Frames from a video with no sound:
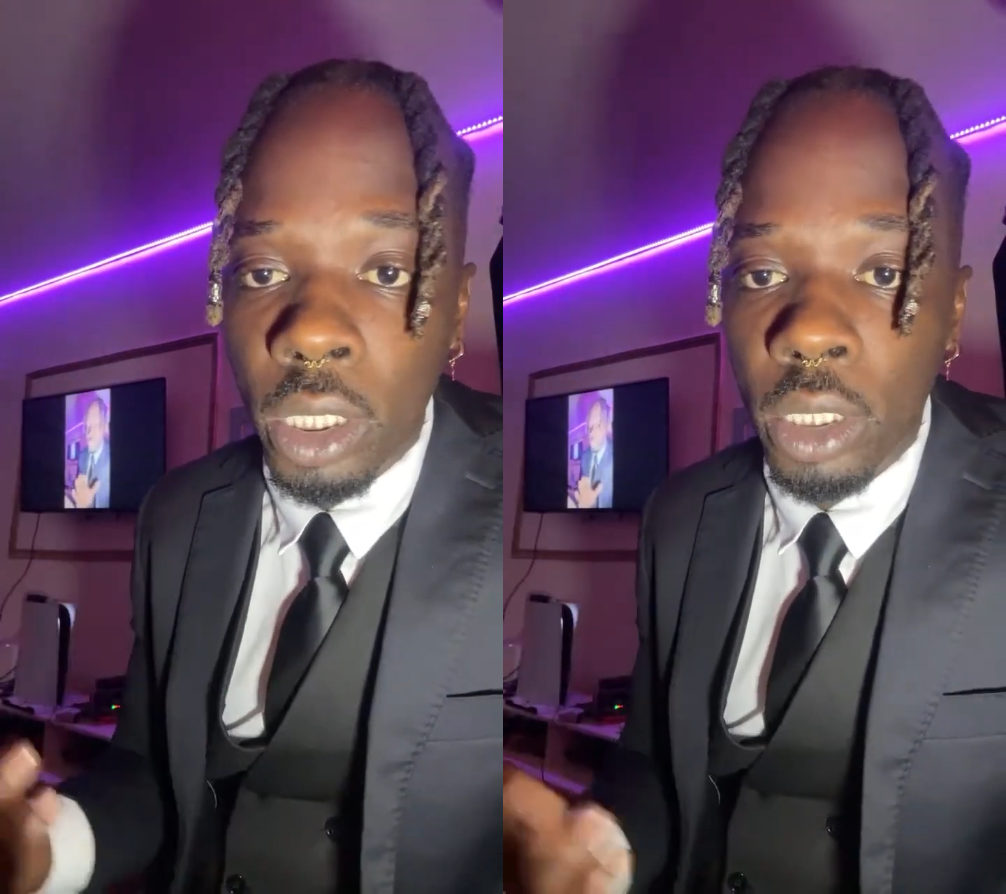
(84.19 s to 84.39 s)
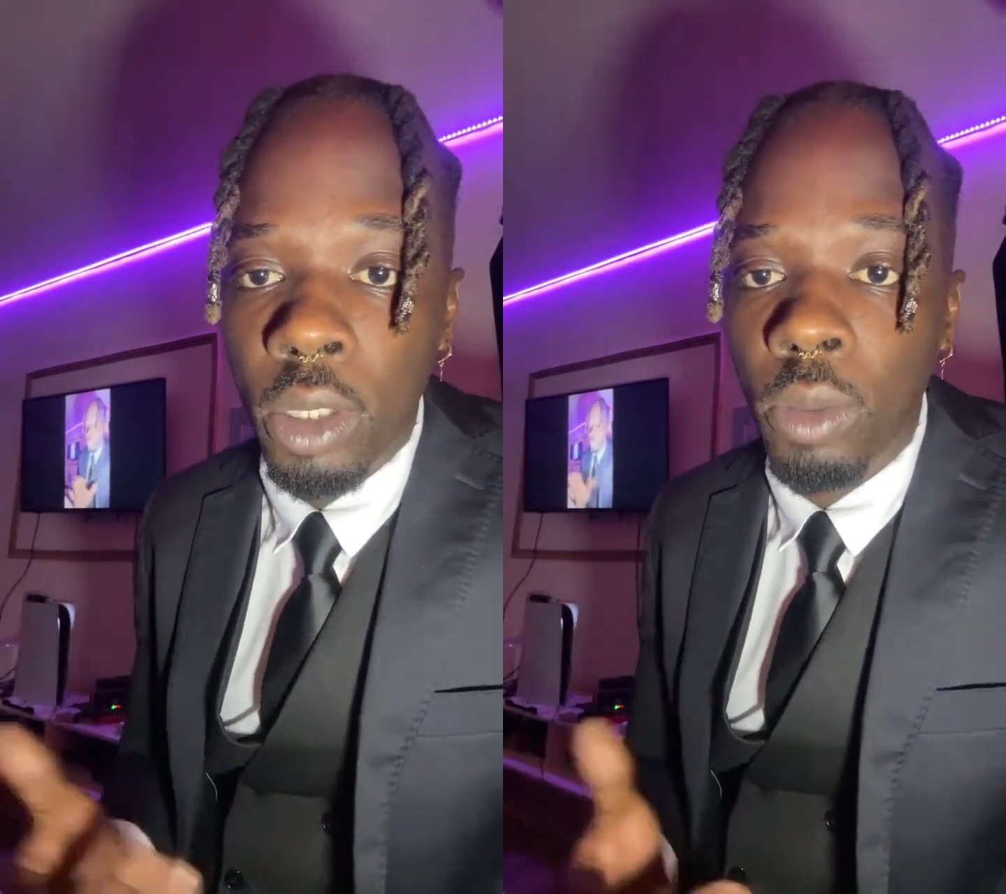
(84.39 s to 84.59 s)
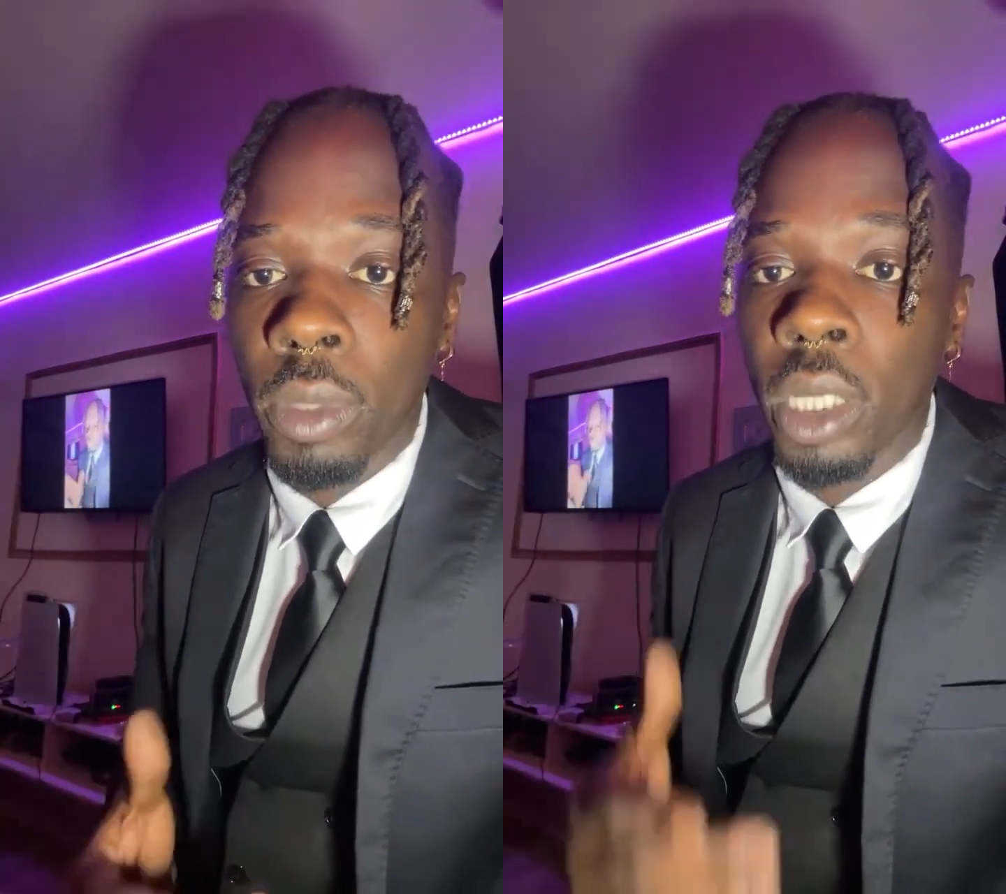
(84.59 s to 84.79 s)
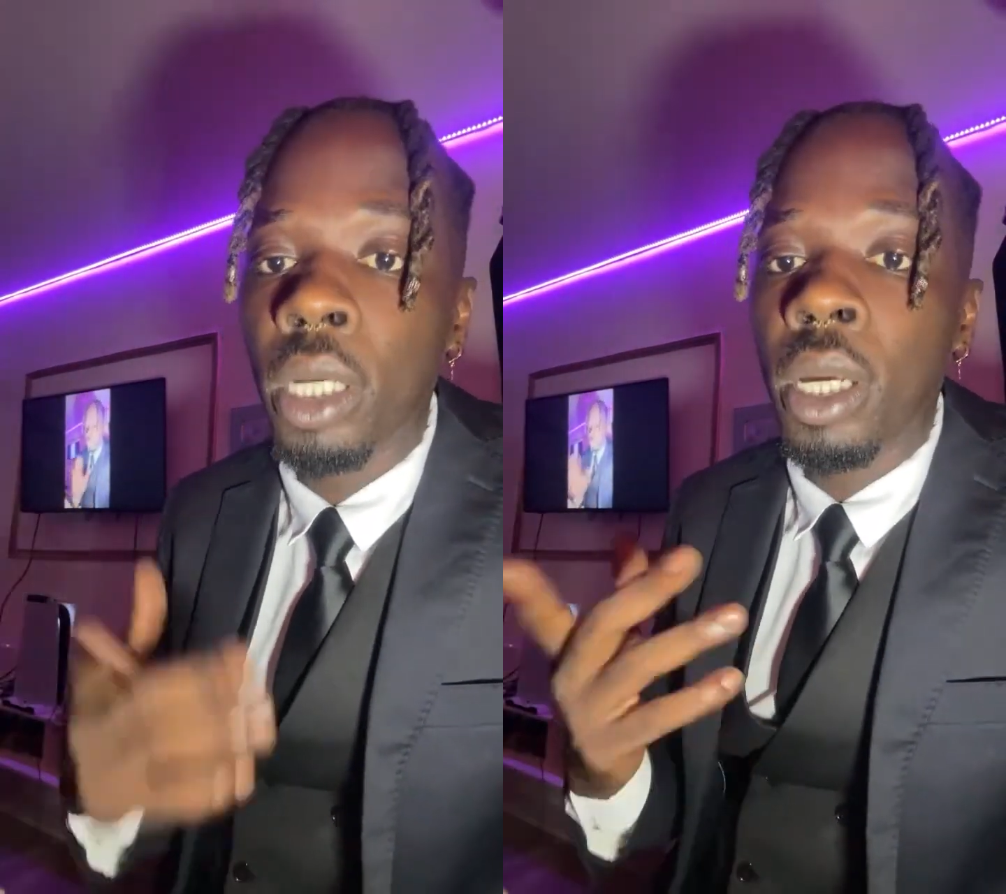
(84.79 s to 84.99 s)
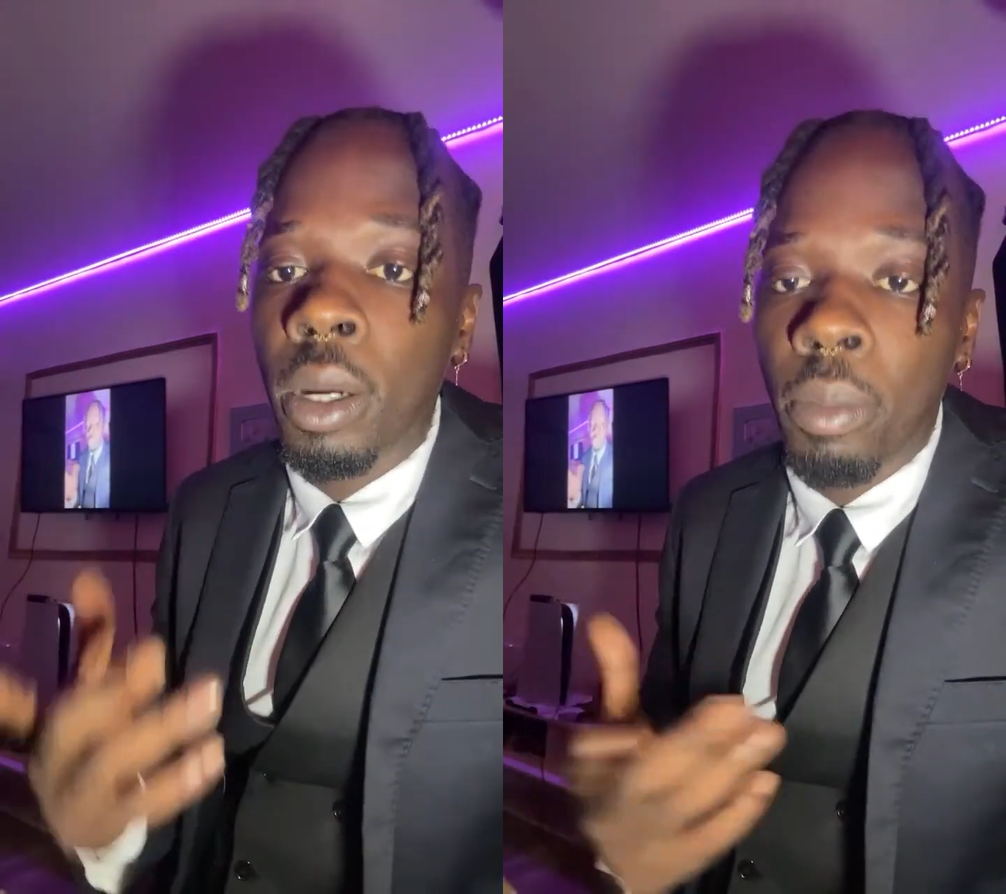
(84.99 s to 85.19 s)
Kizomba,
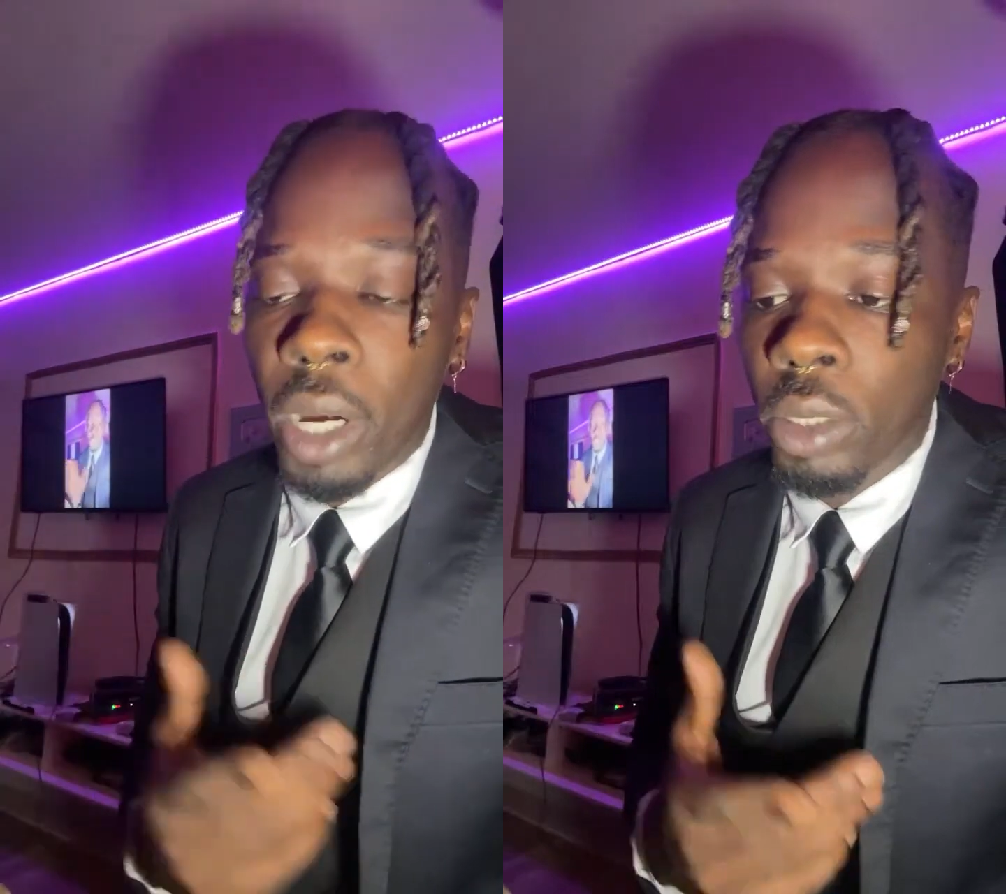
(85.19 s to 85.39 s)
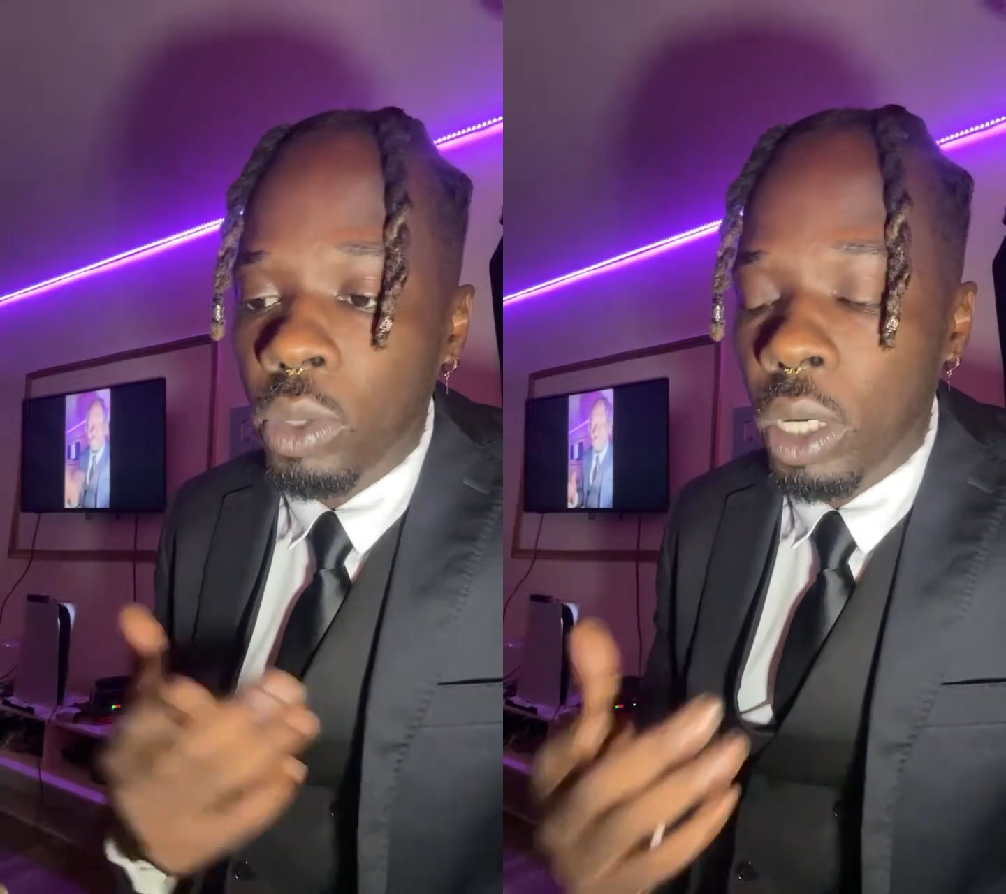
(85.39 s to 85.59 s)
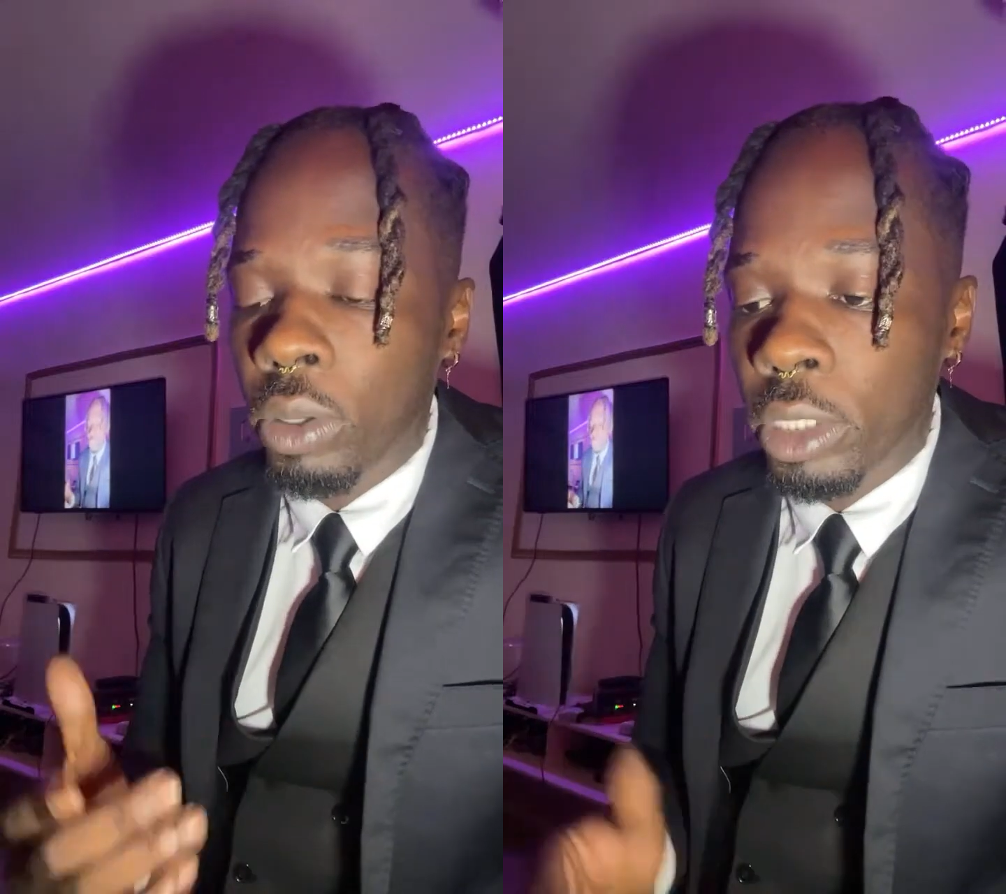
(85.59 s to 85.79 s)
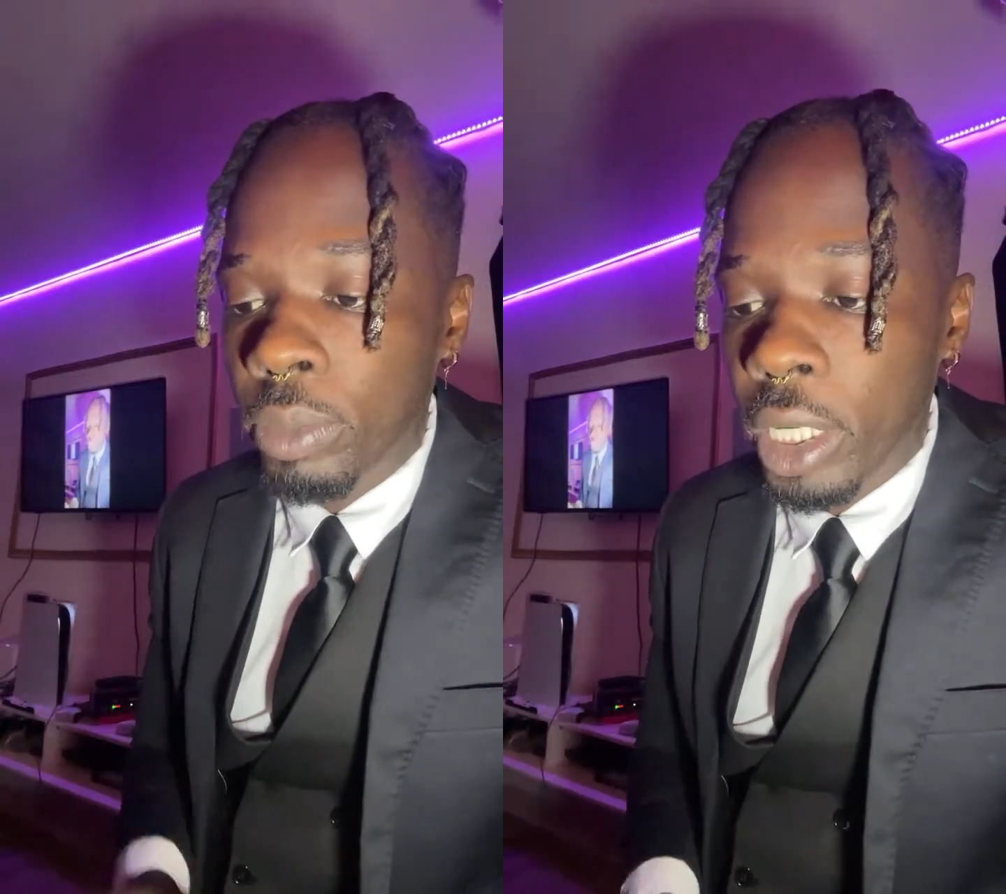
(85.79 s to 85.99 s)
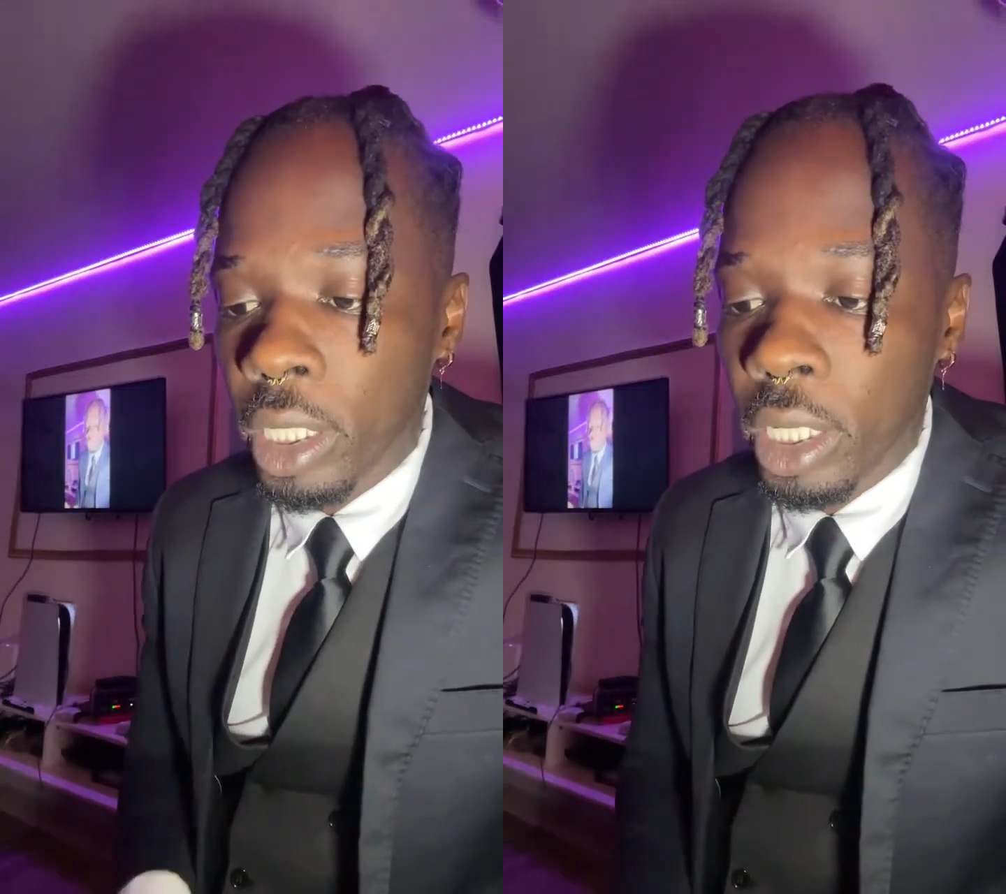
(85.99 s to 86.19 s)
Manuel is
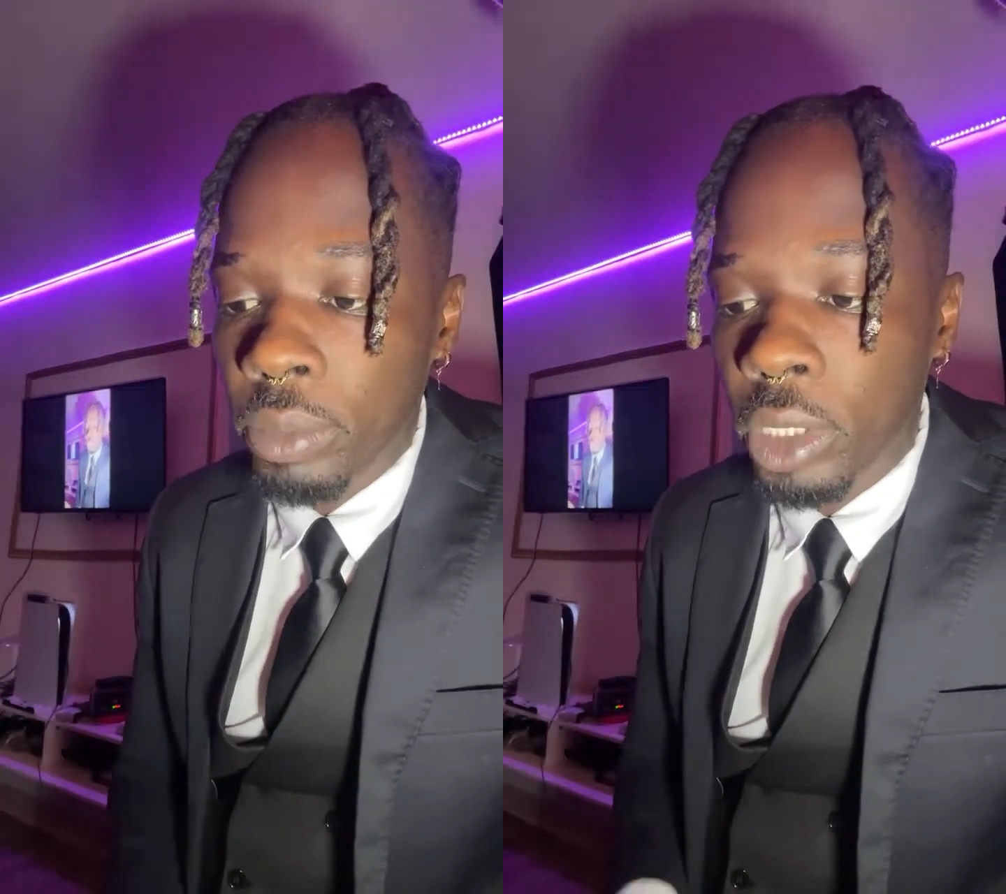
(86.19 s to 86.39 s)
my name.